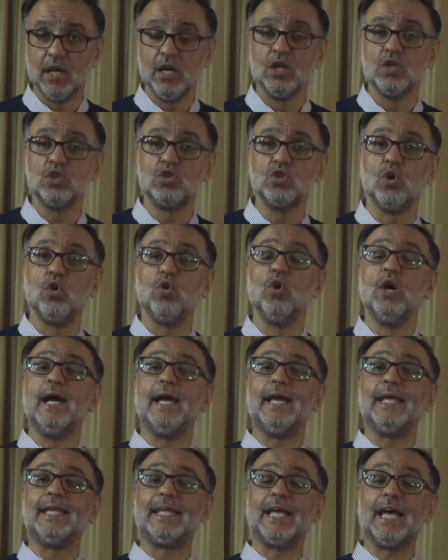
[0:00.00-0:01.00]
So
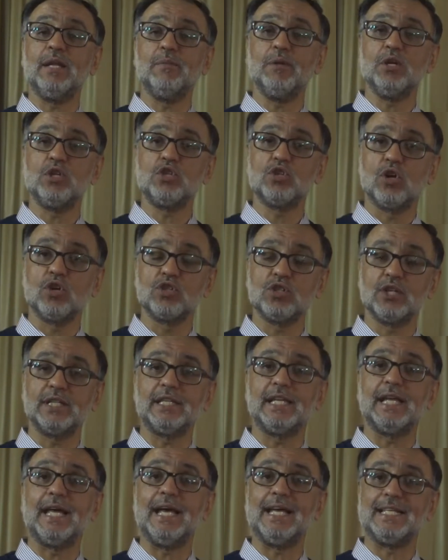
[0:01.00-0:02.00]
it can be charged
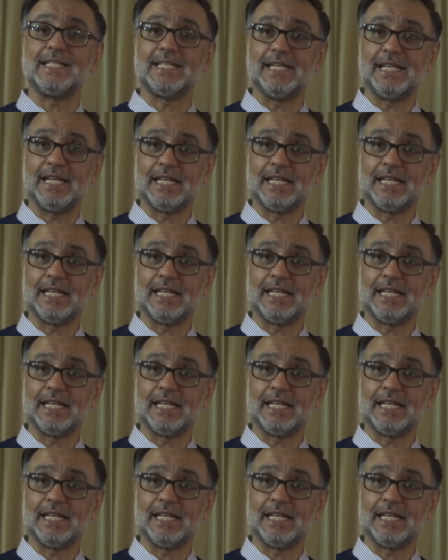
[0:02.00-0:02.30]
as an